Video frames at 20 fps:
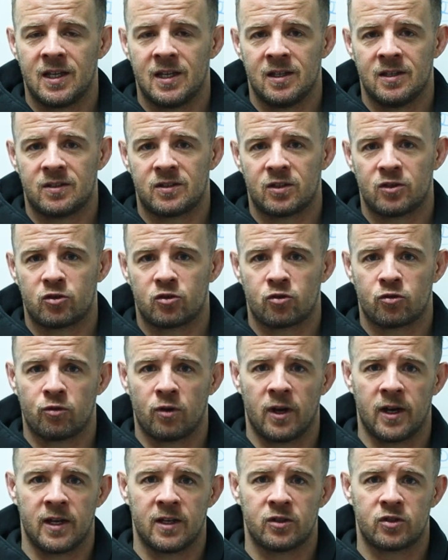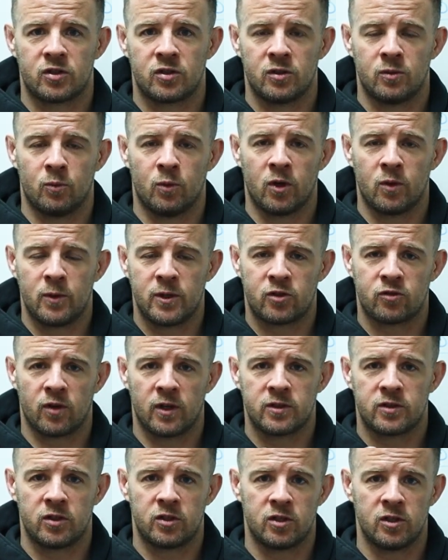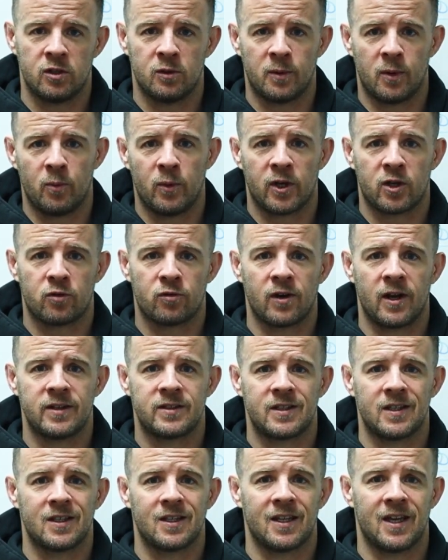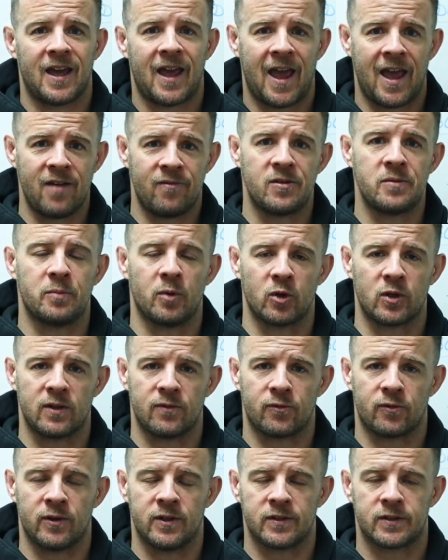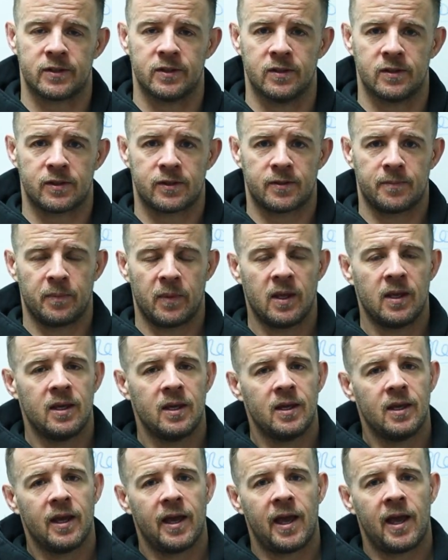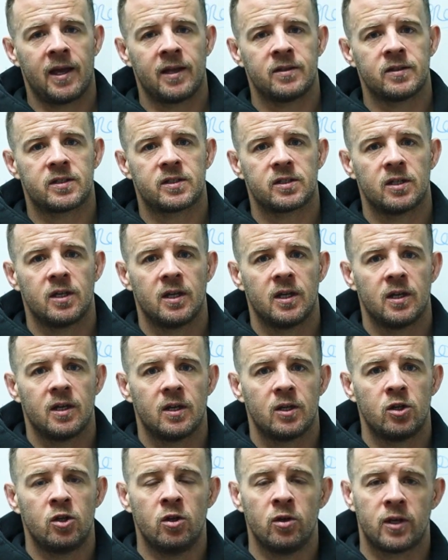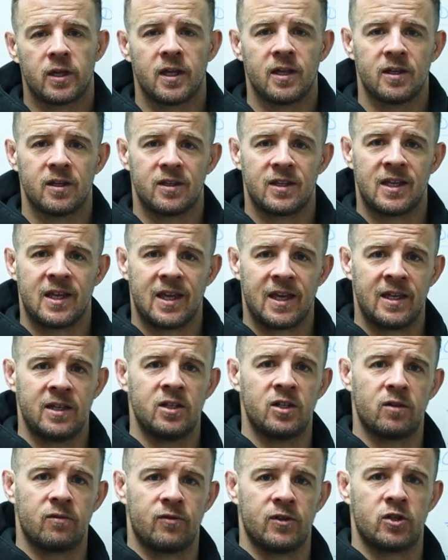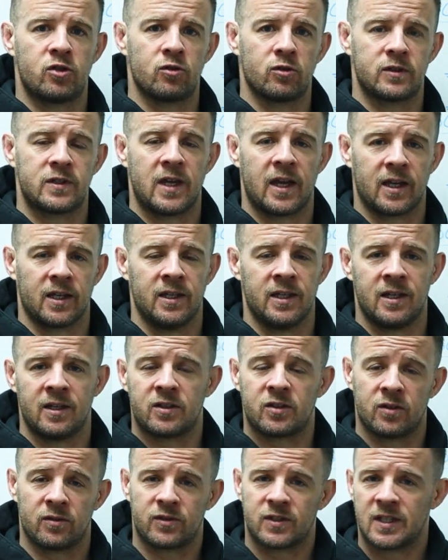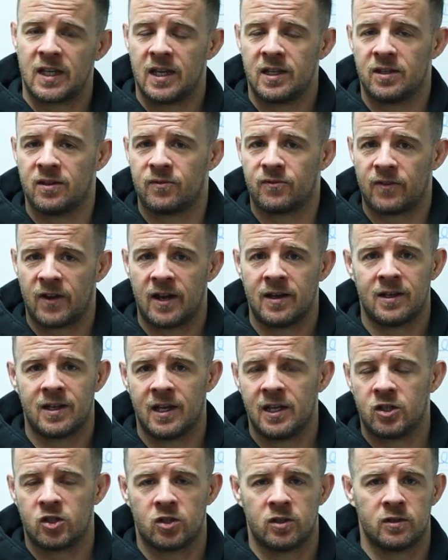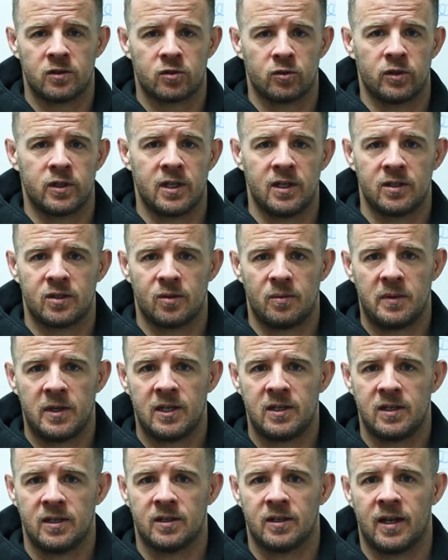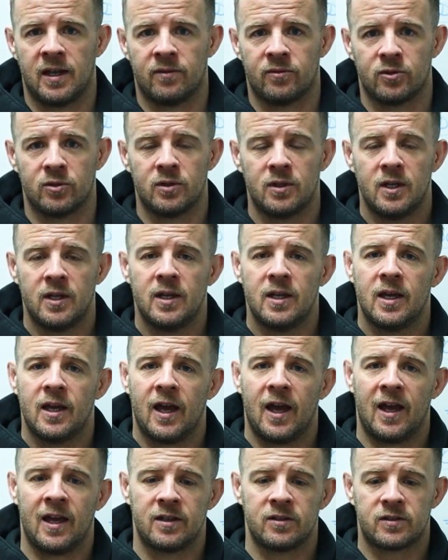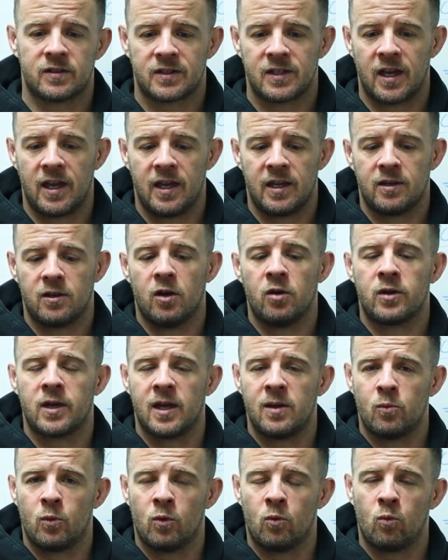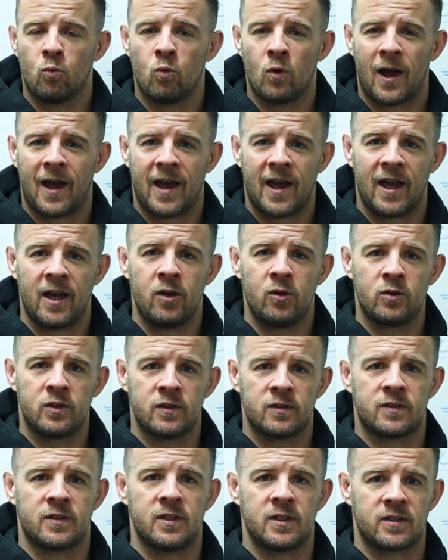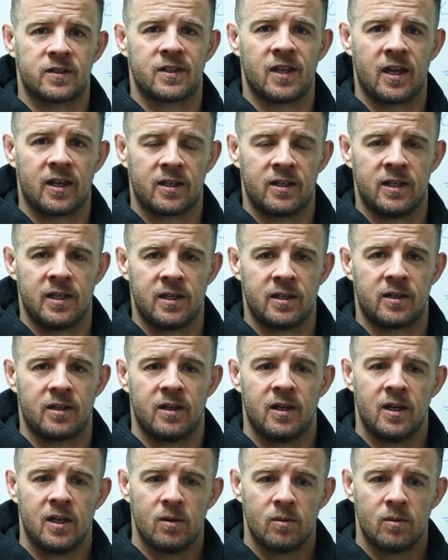is what are we trying to do when we're creating the HeavyBody, for instance? And looking at the individual techniques of, say, the foundations or the intermediate level, and saying, okay, well, how does this technique